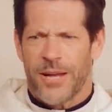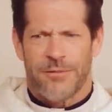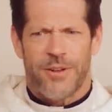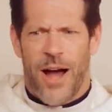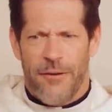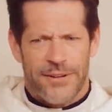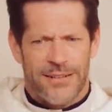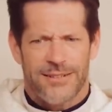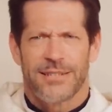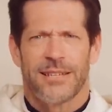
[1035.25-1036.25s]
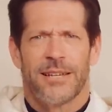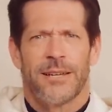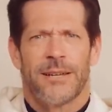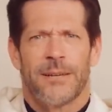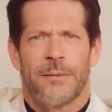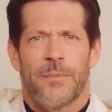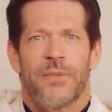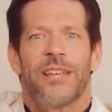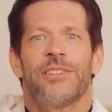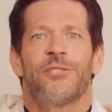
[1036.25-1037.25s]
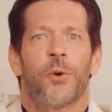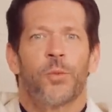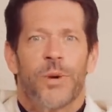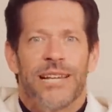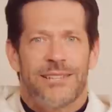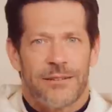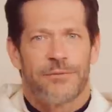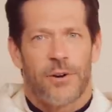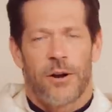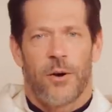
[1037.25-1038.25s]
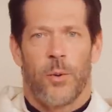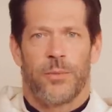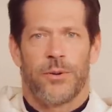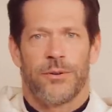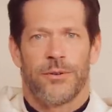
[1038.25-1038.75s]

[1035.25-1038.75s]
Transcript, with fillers: we can have confidence. This is the reason for our hope.